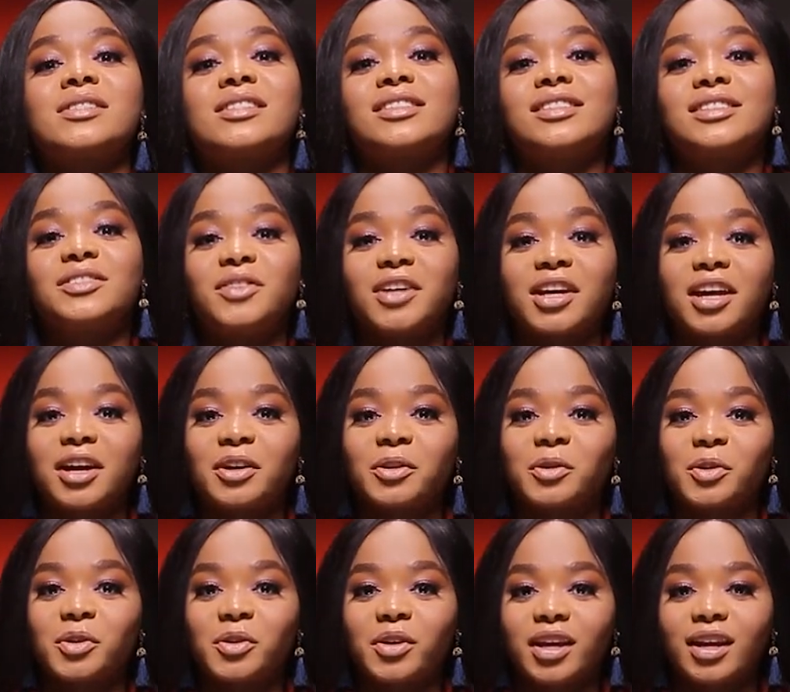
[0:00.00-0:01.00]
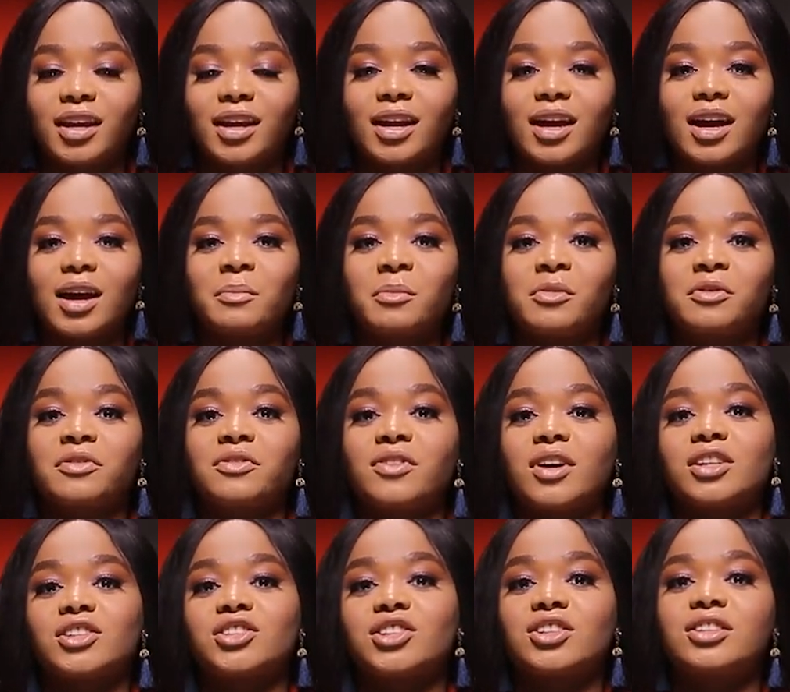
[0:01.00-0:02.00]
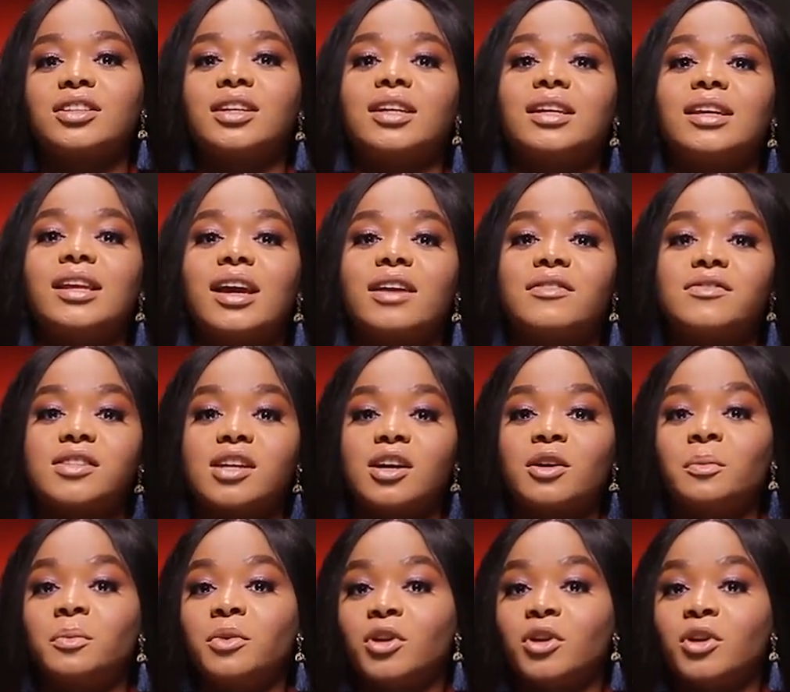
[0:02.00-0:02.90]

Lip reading: is Olivia Arukui. I'm a fashion and lifestyle